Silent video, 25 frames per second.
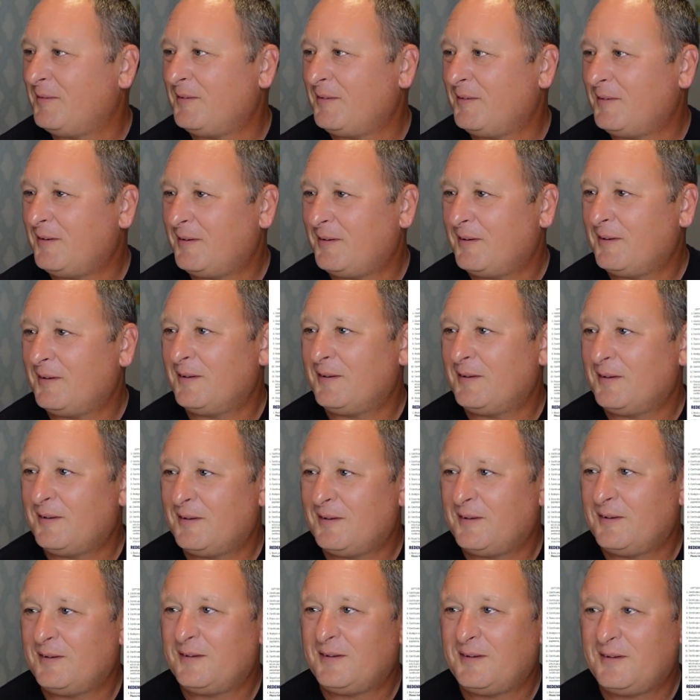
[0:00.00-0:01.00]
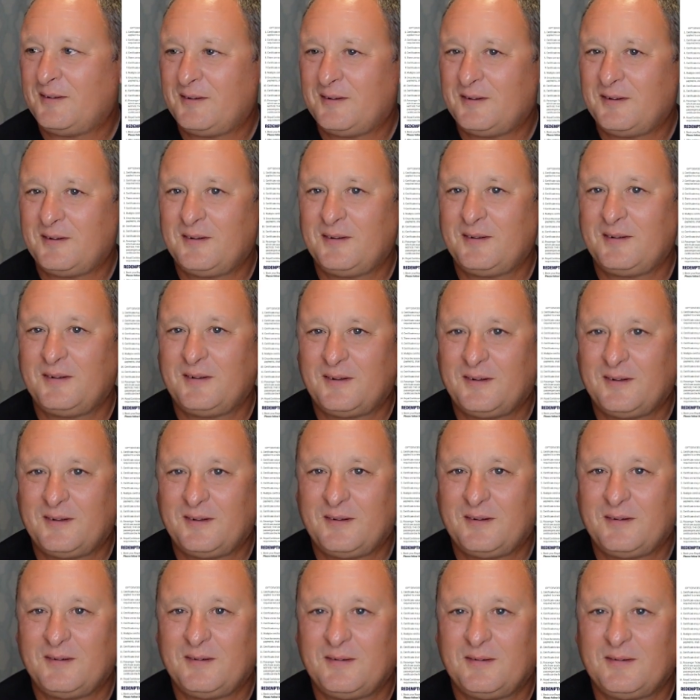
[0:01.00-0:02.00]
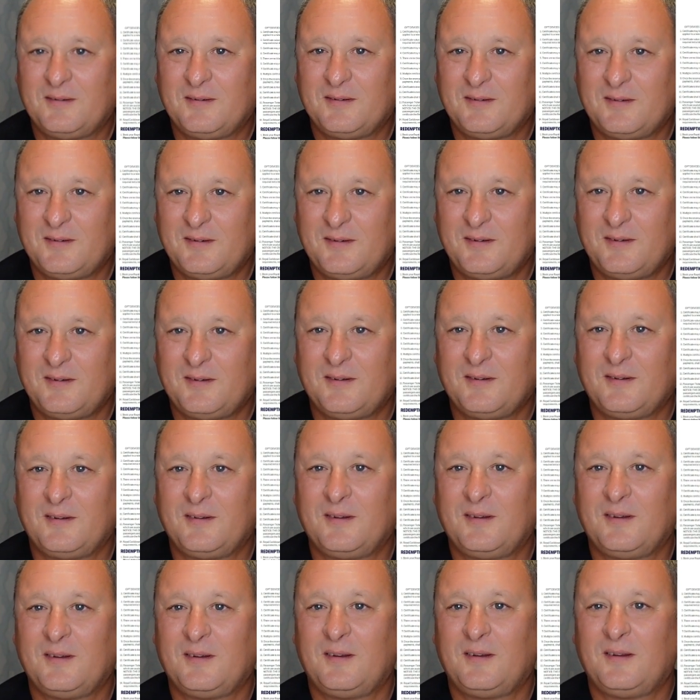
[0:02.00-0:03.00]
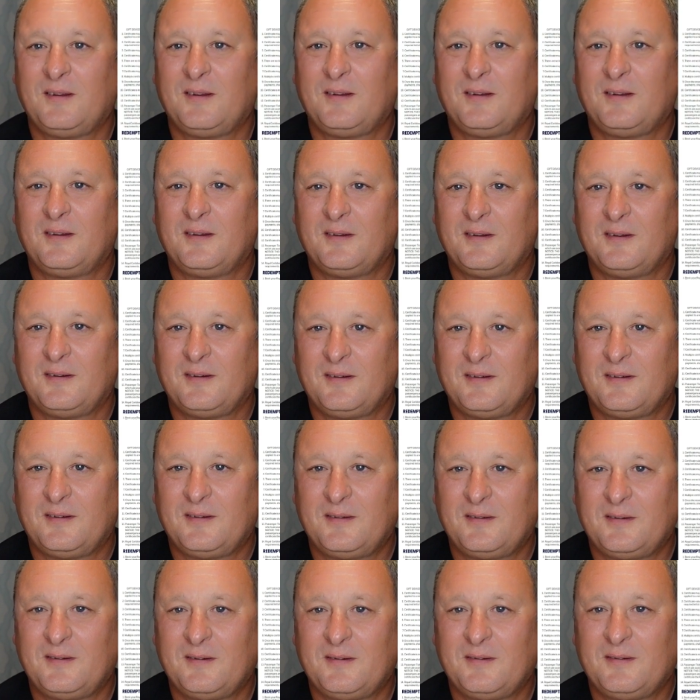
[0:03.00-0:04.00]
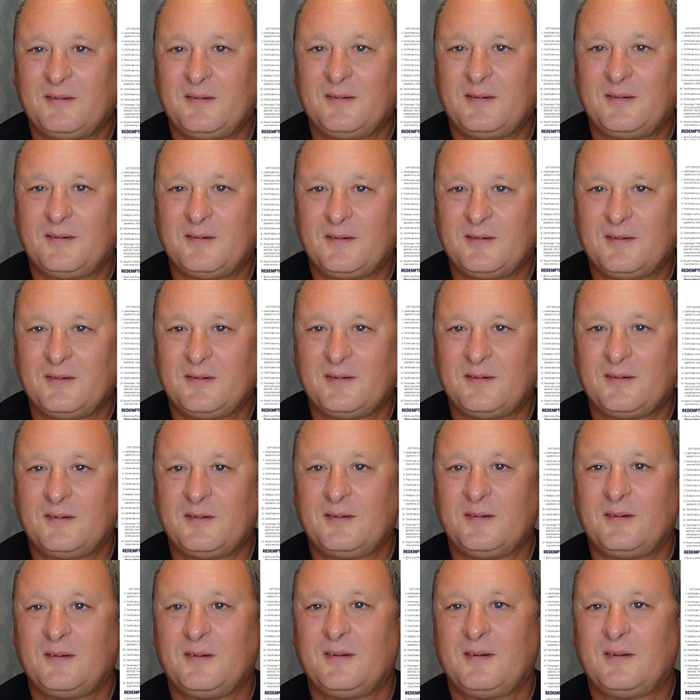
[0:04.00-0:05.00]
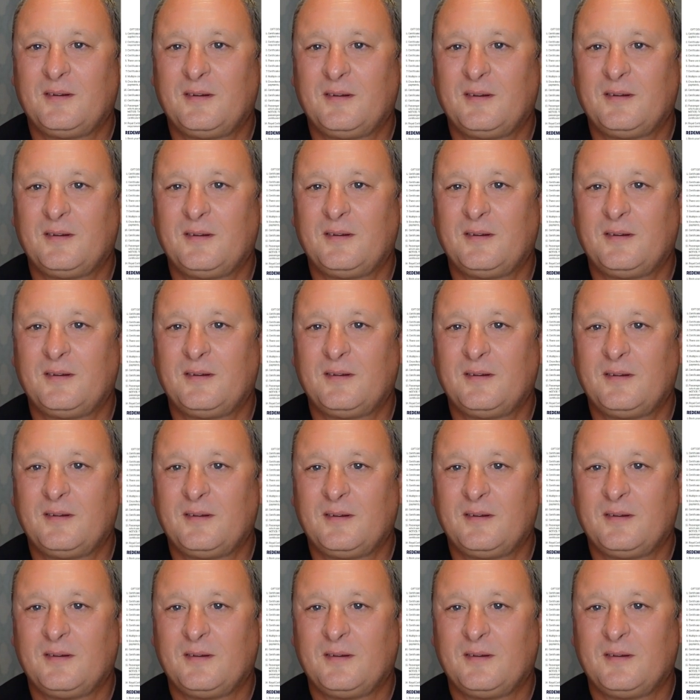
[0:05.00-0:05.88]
(not speaking)